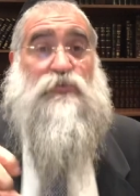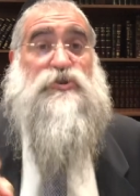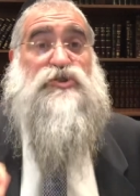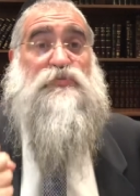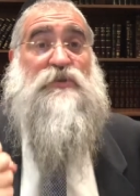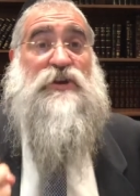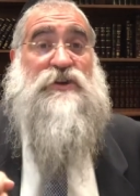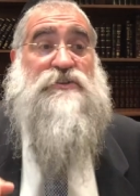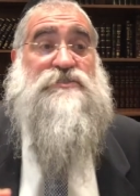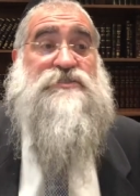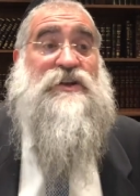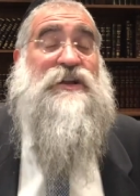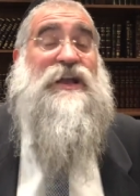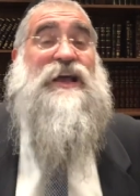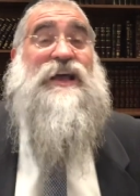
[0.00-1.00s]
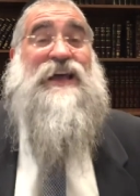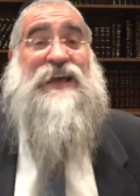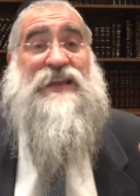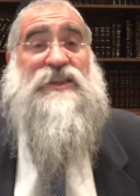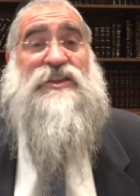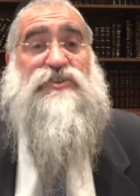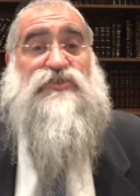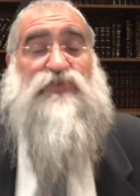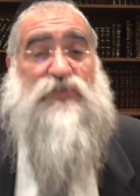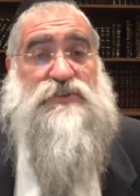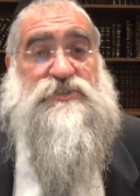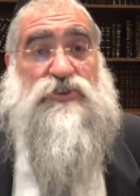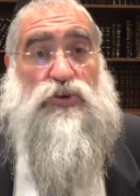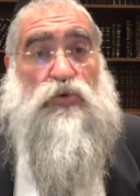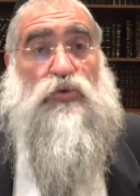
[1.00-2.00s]
which means in this
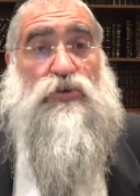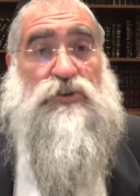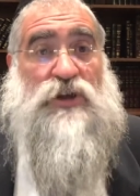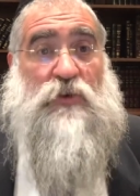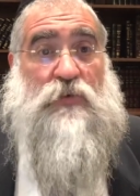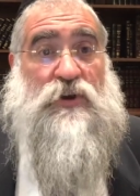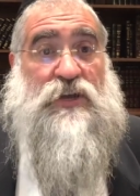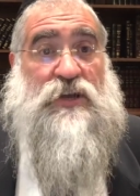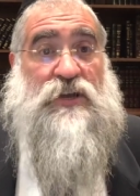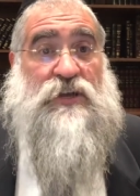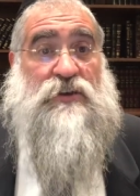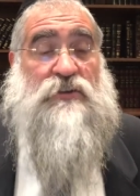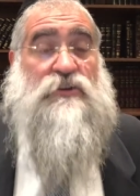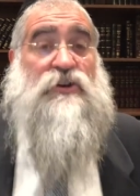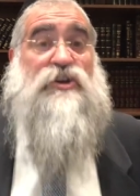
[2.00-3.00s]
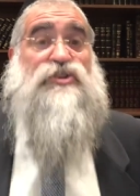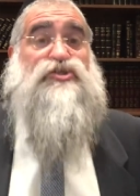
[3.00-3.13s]
physical world that we're in,